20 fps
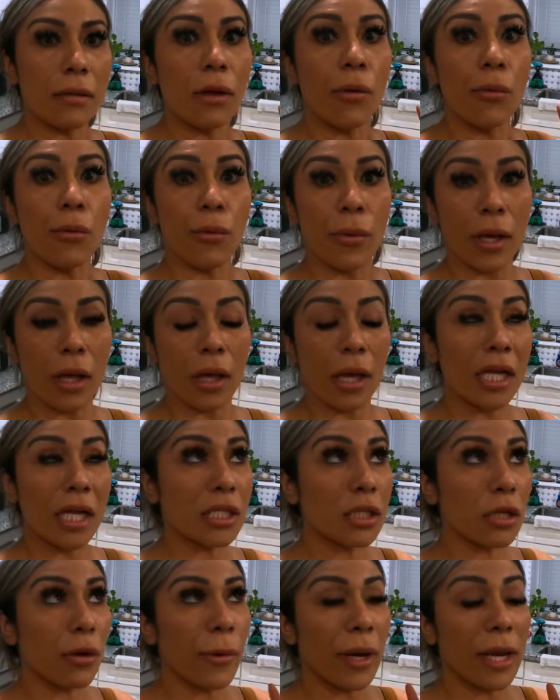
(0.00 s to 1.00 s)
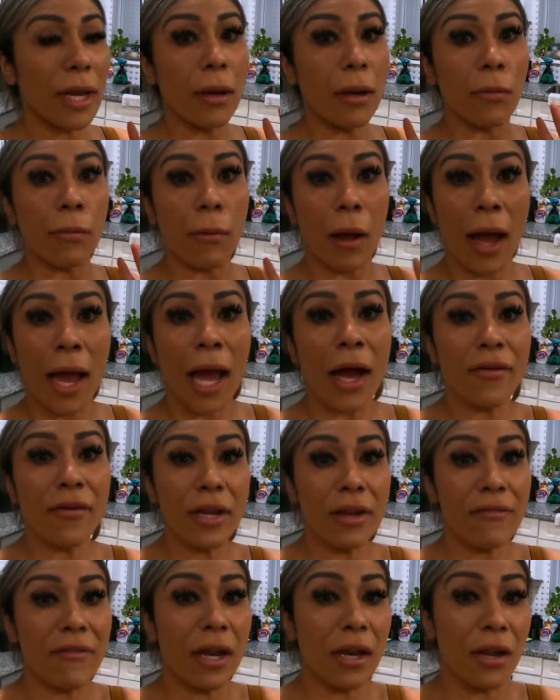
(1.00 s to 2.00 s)
I
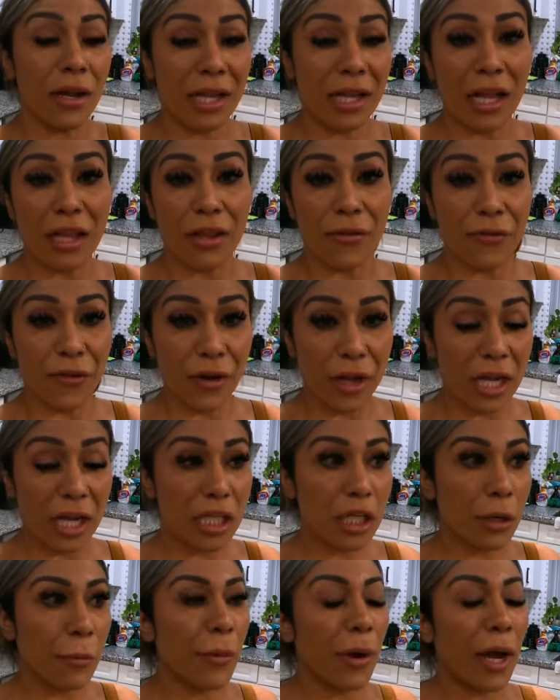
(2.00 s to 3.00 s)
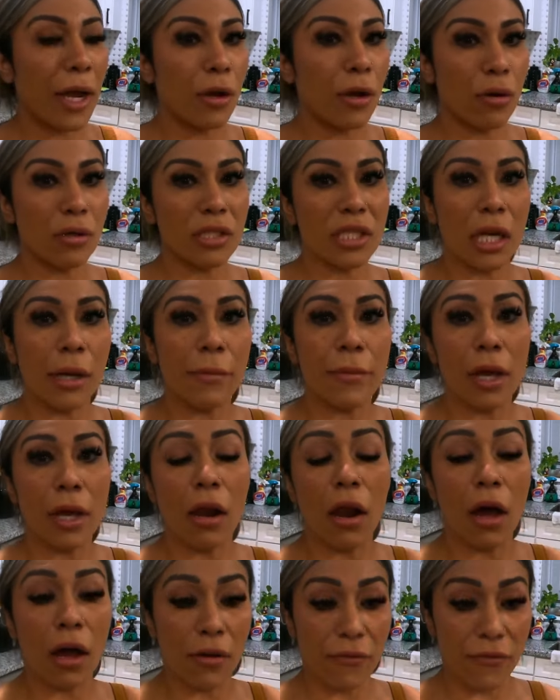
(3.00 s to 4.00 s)
haven't even looked at the footage, but I know it's gonna be a
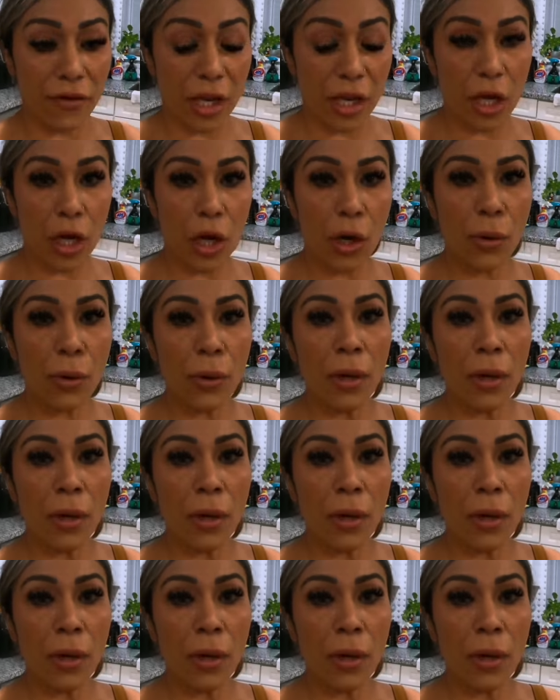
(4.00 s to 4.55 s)
long video.